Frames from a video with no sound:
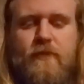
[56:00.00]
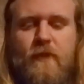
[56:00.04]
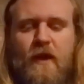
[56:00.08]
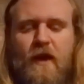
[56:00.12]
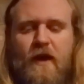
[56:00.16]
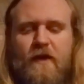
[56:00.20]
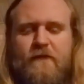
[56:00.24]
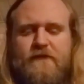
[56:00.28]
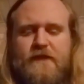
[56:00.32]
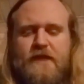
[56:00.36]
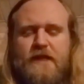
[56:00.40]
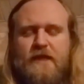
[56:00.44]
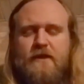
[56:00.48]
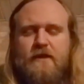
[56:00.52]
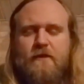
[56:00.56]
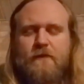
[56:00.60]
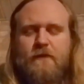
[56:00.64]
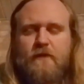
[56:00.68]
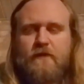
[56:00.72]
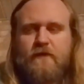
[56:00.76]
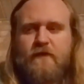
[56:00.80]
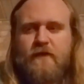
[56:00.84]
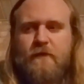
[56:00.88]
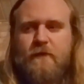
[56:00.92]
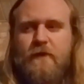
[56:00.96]
I've seen the
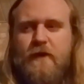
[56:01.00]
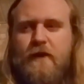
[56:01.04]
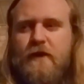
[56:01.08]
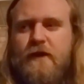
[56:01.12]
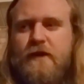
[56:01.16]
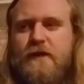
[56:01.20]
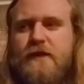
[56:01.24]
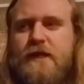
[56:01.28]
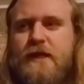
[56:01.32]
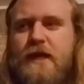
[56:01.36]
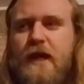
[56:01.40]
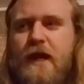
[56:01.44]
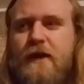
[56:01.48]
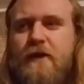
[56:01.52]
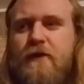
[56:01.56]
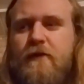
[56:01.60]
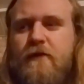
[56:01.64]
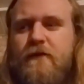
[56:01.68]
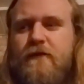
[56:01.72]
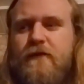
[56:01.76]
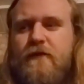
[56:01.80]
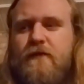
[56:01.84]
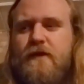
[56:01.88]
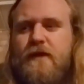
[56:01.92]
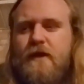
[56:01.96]
movie American Psycho a
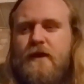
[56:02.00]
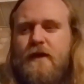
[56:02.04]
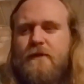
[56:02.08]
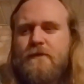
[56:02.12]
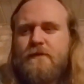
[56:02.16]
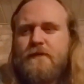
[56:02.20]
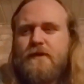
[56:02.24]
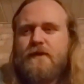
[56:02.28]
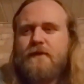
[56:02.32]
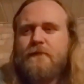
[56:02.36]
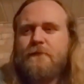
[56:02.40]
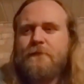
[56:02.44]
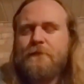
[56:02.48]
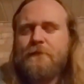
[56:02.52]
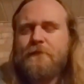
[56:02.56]
few times,